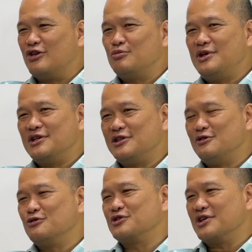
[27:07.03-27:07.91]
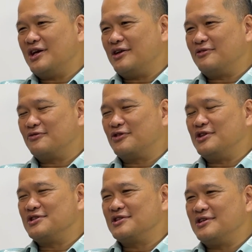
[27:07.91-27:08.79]
And nobody actually looks at, for
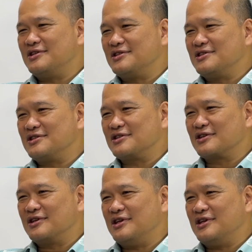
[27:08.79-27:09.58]
instance,